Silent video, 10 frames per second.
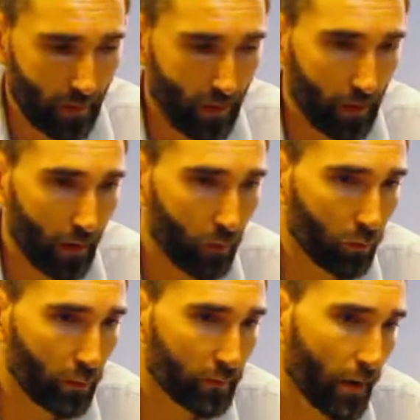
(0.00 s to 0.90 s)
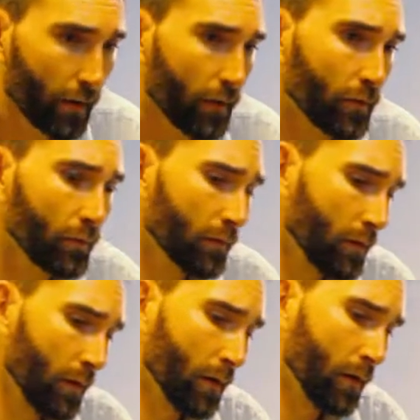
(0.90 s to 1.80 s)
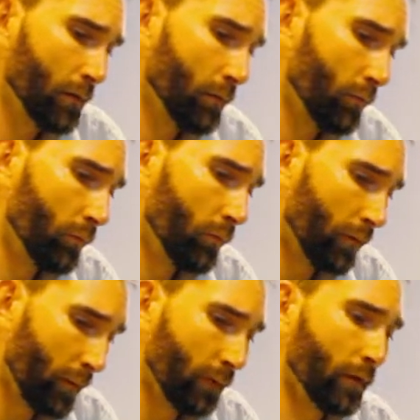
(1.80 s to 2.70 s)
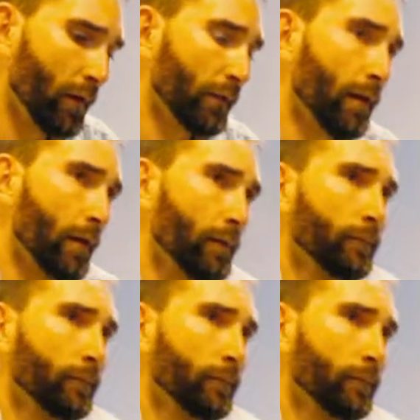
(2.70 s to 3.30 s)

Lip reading: And then I will attack you with my Flying Snake.